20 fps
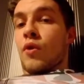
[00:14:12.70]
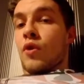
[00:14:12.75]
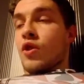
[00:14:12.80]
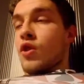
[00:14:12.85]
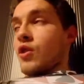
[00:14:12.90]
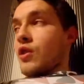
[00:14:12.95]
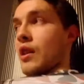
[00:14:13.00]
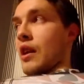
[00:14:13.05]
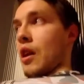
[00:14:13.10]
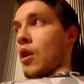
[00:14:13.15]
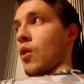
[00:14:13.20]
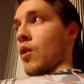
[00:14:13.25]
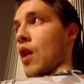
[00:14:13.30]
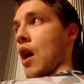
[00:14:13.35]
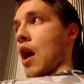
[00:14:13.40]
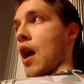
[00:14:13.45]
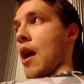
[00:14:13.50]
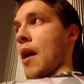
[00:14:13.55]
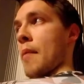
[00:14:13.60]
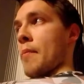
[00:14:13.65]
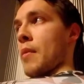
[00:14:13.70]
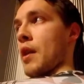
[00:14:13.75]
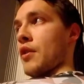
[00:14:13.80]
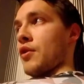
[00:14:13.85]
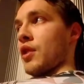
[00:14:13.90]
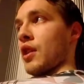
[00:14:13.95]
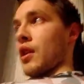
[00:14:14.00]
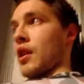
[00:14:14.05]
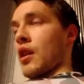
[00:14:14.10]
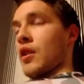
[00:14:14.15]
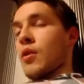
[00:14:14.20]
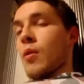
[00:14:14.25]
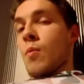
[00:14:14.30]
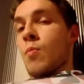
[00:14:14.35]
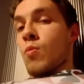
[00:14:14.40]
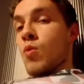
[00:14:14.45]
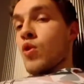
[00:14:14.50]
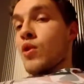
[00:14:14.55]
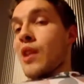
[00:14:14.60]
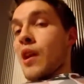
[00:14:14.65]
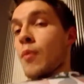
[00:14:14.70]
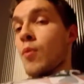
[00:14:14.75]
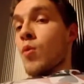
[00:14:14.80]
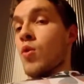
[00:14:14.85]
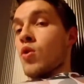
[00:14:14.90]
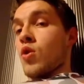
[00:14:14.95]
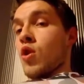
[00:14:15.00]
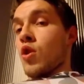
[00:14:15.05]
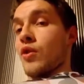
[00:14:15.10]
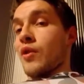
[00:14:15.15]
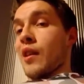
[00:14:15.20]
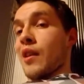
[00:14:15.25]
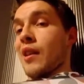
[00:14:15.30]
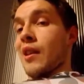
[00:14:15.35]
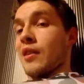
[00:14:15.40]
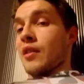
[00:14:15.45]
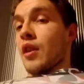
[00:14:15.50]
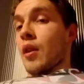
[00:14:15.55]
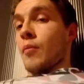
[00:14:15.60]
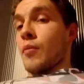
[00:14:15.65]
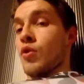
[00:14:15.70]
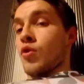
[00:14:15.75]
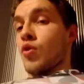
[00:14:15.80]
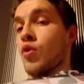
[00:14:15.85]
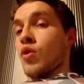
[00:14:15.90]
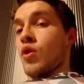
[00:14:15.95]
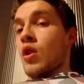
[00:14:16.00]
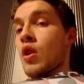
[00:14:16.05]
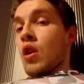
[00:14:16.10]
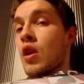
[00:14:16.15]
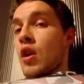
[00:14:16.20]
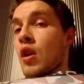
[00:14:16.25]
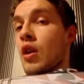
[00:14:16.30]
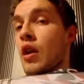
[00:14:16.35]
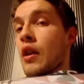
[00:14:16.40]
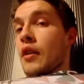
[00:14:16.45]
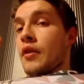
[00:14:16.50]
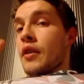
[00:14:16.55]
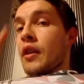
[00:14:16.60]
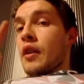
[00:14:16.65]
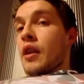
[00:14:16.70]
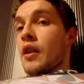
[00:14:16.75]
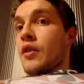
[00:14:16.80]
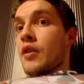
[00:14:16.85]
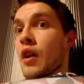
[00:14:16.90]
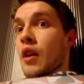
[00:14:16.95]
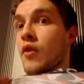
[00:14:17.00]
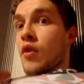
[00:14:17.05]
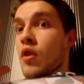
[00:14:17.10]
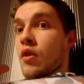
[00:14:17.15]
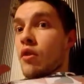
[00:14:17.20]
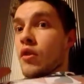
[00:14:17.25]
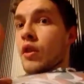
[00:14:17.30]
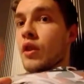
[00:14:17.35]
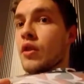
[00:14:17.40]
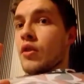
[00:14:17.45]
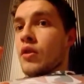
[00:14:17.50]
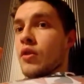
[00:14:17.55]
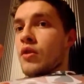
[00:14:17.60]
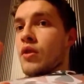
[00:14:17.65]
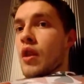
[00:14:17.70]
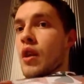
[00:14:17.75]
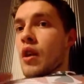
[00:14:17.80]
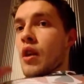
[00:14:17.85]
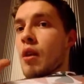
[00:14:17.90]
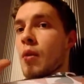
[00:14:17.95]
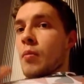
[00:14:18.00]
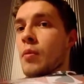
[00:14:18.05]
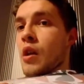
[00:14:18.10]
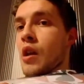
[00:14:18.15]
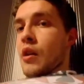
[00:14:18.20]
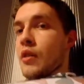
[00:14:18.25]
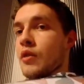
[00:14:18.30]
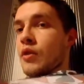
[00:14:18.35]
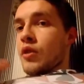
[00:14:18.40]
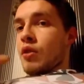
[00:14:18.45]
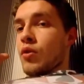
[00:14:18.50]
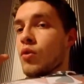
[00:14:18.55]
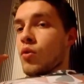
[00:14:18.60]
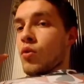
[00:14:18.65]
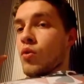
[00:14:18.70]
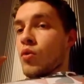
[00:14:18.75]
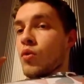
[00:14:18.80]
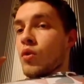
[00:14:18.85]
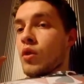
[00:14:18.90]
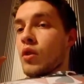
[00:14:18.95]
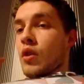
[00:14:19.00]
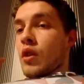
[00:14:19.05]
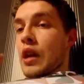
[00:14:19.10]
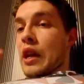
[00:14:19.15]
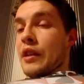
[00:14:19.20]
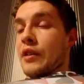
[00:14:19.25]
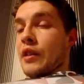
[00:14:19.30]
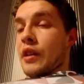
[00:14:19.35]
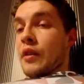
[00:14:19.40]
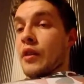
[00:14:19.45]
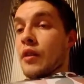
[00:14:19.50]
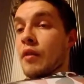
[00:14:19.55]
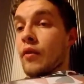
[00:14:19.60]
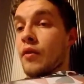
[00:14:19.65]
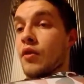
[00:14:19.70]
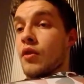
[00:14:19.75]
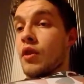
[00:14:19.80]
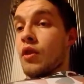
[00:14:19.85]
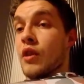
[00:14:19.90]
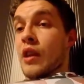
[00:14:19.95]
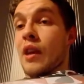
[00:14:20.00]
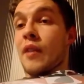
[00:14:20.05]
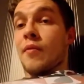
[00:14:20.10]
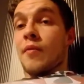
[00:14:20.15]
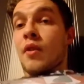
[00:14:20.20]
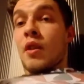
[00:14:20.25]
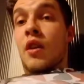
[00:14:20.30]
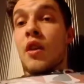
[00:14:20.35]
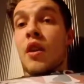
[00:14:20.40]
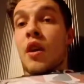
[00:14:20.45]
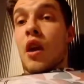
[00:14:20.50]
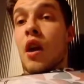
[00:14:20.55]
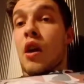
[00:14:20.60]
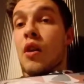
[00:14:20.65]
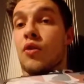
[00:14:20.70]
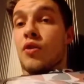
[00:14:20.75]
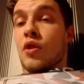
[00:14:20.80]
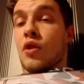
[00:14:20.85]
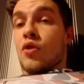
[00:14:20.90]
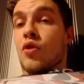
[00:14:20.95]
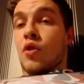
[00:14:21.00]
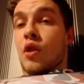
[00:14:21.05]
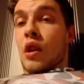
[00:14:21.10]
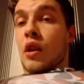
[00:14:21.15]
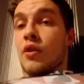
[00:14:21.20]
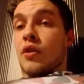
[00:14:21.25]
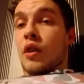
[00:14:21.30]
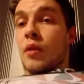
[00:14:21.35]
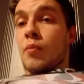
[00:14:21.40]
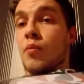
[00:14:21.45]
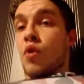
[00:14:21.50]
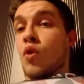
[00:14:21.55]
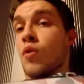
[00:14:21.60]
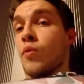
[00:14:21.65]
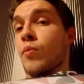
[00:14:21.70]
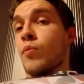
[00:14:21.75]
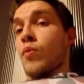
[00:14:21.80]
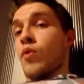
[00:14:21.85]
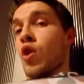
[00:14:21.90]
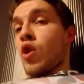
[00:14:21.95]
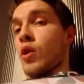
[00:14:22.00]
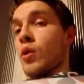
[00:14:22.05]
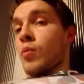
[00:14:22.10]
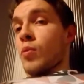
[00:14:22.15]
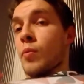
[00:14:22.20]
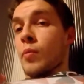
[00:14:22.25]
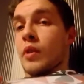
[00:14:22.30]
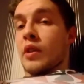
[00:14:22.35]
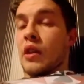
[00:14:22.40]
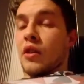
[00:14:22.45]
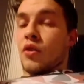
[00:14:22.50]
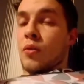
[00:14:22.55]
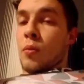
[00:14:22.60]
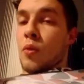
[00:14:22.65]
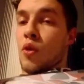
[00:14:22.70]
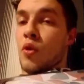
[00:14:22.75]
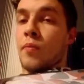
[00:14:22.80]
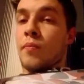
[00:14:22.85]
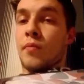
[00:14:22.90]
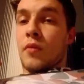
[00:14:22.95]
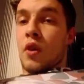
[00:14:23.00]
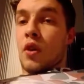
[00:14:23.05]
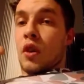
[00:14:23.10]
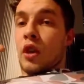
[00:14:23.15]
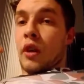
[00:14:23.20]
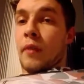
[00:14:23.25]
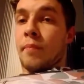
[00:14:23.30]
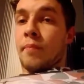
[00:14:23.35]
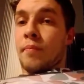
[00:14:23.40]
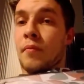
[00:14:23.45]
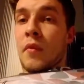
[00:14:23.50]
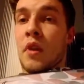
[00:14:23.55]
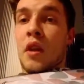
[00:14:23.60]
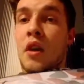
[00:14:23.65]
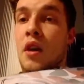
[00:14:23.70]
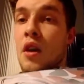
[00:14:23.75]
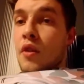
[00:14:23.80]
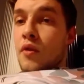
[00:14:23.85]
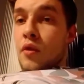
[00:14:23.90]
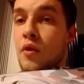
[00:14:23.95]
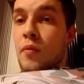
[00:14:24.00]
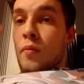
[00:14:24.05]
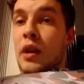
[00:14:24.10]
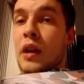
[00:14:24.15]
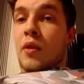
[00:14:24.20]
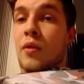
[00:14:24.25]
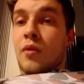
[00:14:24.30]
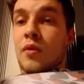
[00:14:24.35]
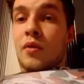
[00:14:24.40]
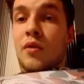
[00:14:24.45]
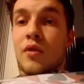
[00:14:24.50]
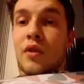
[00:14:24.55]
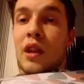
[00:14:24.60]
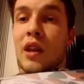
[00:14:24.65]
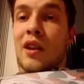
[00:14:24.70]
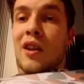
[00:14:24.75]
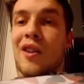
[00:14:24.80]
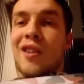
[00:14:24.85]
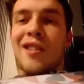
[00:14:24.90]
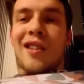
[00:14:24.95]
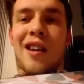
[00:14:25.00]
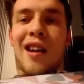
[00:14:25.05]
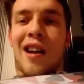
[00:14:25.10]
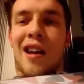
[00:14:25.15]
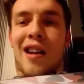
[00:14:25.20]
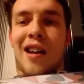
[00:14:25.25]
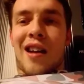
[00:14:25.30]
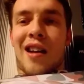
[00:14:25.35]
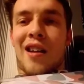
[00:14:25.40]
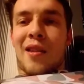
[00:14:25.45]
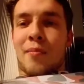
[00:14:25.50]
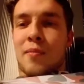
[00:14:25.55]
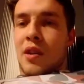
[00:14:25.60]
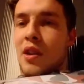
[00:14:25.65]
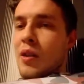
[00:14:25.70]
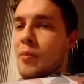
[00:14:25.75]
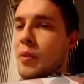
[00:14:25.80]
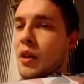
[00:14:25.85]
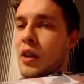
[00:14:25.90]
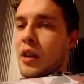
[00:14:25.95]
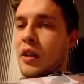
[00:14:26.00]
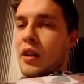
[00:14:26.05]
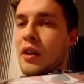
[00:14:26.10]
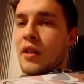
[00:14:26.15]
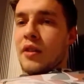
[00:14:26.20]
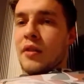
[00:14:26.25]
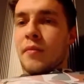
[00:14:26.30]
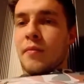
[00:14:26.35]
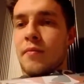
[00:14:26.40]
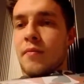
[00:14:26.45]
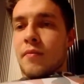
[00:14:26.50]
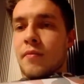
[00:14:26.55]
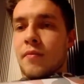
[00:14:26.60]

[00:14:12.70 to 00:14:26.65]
just now. But I say, guys, more content is coming soon. I say, guys, I've got things planned. So I said, till then, I'll see you soon. I said, more vlogging will be done tomorrow. Okay, for now. Take care, and bye-bye, guys.